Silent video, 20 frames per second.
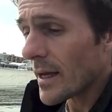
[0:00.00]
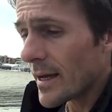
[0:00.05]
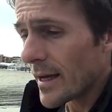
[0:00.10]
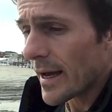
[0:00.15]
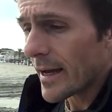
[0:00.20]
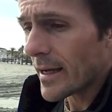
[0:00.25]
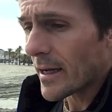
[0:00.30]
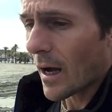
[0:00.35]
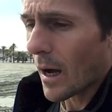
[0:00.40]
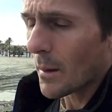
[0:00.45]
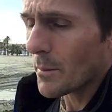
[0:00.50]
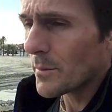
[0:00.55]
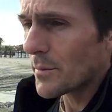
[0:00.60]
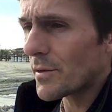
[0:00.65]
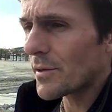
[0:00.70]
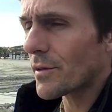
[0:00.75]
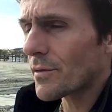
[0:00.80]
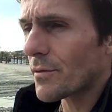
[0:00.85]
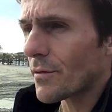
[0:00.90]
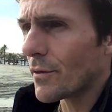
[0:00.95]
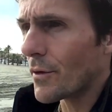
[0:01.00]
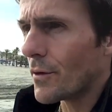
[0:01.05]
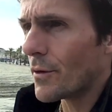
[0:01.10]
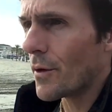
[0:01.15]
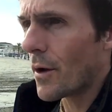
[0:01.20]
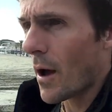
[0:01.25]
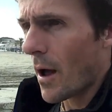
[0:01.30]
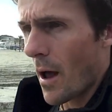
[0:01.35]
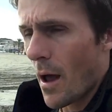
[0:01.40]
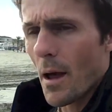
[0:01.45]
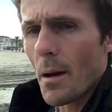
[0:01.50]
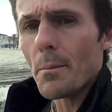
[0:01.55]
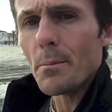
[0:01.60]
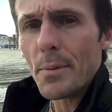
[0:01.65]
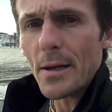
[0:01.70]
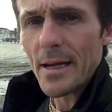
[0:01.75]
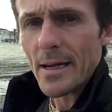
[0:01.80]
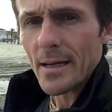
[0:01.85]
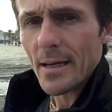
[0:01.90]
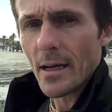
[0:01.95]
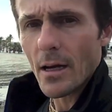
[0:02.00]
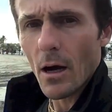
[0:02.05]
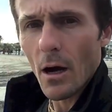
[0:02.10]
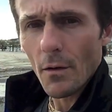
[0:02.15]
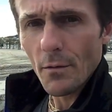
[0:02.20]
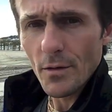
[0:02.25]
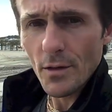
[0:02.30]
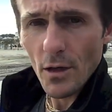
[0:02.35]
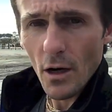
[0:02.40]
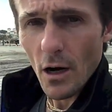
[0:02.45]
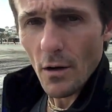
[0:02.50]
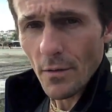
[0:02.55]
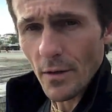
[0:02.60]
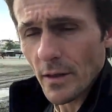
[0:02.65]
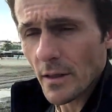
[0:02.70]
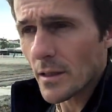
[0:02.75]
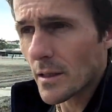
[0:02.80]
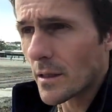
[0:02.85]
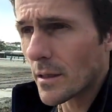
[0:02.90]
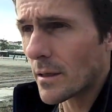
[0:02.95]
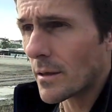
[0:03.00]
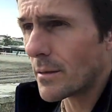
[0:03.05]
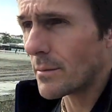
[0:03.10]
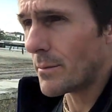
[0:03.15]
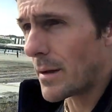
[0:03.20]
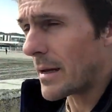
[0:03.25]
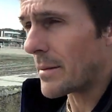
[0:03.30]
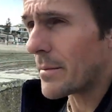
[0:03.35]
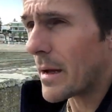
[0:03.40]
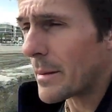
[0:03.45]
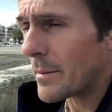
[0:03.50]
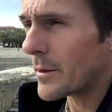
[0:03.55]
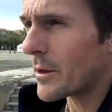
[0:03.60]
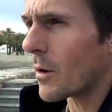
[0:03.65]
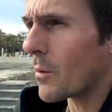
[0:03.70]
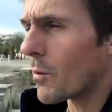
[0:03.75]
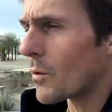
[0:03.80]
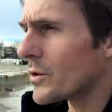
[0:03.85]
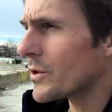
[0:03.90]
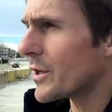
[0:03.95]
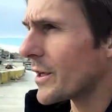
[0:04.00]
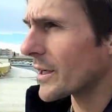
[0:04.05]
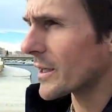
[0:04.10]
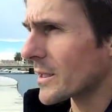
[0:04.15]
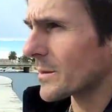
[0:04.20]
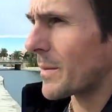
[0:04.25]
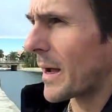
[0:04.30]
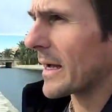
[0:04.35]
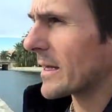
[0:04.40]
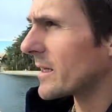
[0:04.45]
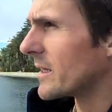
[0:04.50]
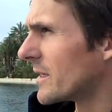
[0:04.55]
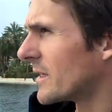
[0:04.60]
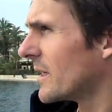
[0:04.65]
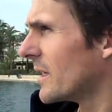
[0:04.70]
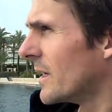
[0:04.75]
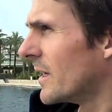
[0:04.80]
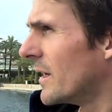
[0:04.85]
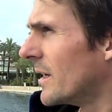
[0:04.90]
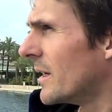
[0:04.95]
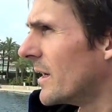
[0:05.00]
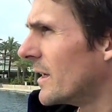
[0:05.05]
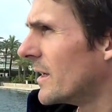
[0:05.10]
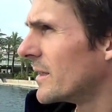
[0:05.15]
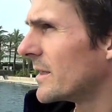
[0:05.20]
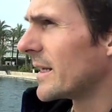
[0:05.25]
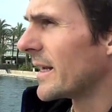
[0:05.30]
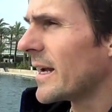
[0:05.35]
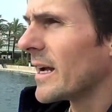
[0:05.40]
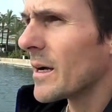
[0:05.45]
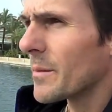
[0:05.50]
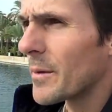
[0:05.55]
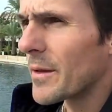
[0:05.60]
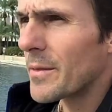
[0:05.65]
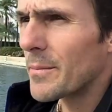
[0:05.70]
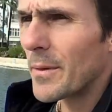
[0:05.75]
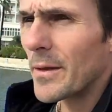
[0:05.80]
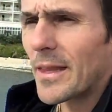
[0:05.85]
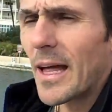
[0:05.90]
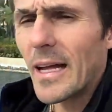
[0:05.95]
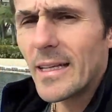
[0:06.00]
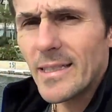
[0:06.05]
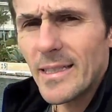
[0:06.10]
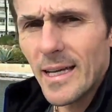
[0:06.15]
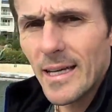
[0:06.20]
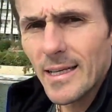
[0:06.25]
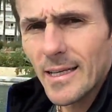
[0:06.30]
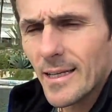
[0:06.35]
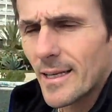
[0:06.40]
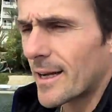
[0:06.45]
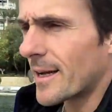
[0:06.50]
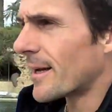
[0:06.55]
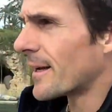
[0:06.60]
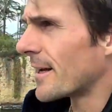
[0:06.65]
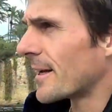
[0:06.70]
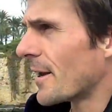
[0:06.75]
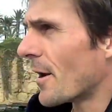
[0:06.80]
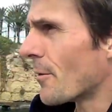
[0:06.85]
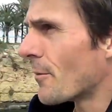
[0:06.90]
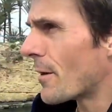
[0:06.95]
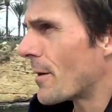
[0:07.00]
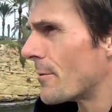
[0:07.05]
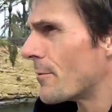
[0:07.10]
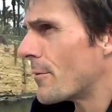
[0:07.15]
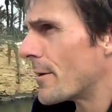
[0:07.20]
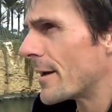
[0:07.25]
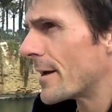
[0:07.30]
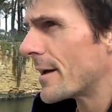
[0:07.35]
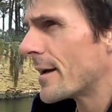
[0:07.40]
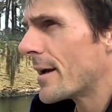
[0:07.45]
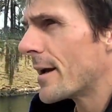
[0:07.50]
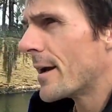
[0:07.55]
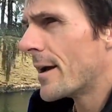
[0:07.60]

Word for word: it, it comes through being of service. Maybe not what you expected to hear, but but that's it. You know, when we